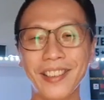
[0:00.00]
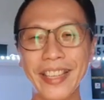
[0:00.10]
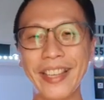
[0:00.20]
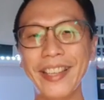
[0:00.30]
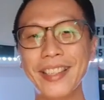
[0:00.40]

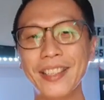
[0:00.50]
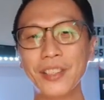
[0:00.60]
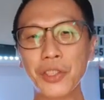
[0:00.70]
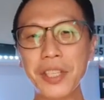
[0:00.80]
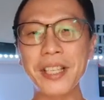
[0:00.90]
Okay,
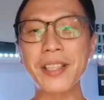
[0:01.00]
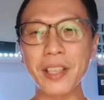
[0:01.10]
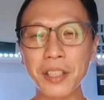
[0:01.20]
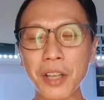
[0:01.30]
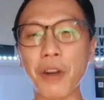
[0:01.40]
those
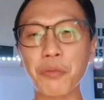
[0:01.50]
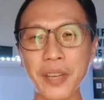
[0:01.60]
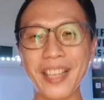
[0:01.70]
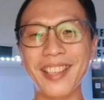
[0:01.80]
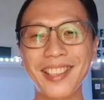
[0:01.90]
instant
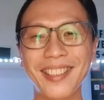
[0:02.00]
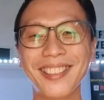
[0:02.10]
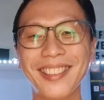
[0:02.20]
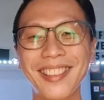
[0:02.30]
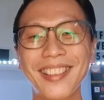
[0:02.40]
coffee.
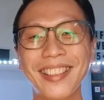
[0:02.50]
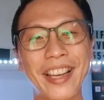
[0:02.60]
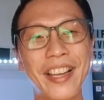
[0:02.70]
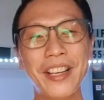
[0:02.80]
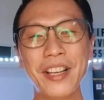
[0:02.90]

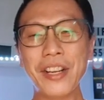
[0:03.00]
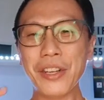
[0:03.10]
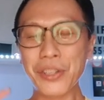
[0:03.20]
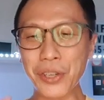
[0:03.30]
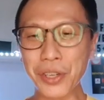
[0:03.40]
Okay,
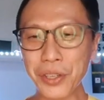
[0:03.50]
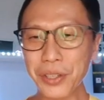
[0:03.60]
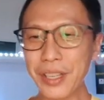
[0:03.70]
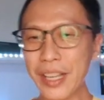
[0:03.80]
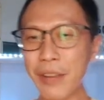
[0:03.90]

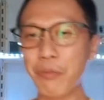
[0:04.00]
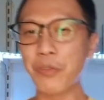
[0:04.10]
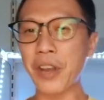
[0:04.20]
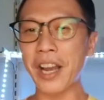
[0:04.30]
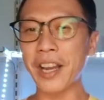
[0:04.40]
so
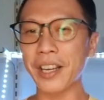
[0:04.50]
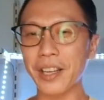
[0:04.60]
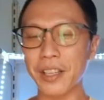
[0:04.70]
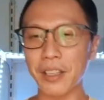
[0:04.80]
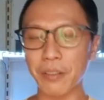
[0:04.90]
if you are
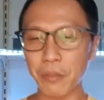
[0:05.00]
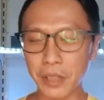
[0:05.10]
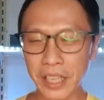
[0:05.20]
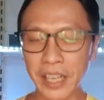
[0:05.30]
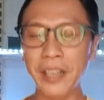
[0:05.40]

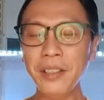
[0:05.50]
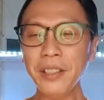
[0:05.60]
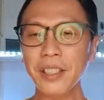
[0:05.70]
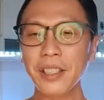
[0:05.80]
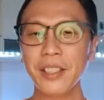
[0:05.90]

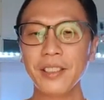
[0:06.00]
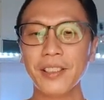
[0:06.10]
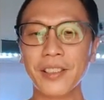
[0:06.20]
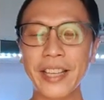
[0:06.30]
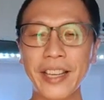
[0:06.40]
keen,
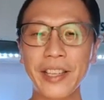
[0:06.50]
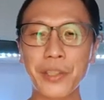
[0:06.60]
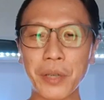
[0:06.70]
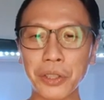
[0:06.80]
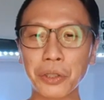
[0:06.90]
okay,
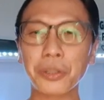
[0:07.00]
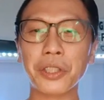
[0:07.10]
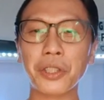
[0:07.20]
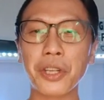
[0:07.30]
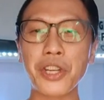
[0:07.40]
you want to
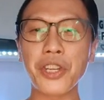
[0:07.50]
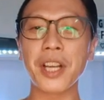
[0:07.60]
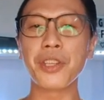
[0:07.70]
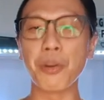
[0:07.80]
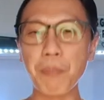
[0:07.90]
do a
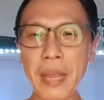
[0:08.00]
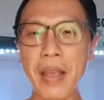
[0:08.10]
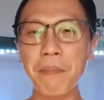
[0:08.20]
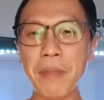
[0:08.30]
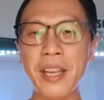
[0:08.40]
donation, you
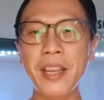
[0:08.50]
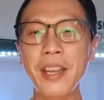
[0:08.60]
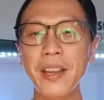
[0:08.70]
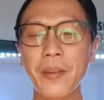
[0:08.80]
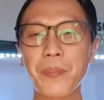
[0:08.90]
PM
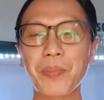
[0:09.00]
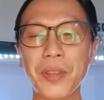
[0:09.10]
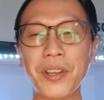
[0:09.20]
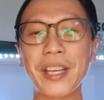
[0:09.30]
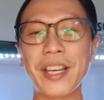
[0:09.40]
me.
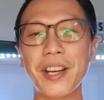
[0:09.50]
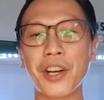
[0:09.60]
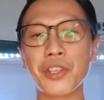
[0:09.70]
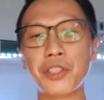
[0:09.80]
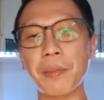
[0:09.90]
Okay,
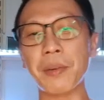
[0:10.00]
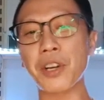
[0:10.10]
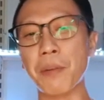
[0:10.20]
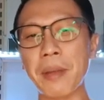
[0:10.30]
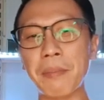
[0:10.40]
or you drop
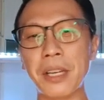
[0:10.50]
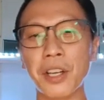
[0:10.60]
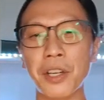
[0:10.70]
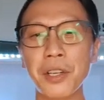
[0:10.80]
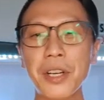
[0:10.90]
a comment
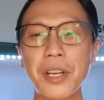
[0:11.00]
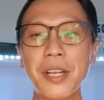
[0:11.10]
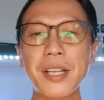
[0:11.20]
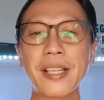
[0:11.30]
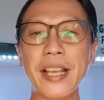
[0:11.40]
below,
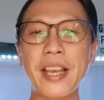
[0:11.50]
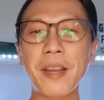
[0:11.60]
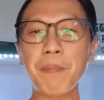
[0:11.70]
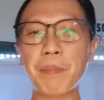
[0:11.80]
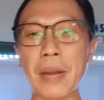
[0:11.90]

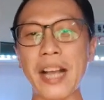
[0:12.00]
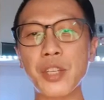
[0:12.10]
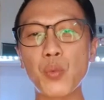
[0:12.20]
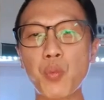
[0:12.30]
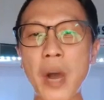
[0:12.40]
say
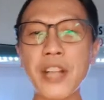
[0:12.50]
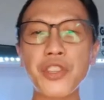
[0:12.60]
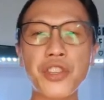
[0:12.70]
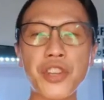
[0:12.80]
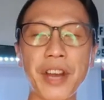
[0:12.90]

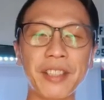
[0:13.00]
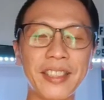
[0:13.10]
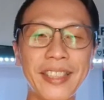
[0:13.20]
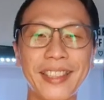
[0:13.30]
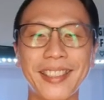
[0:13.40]
+1
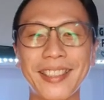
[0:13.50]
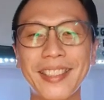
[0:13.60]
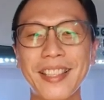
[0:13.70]
charity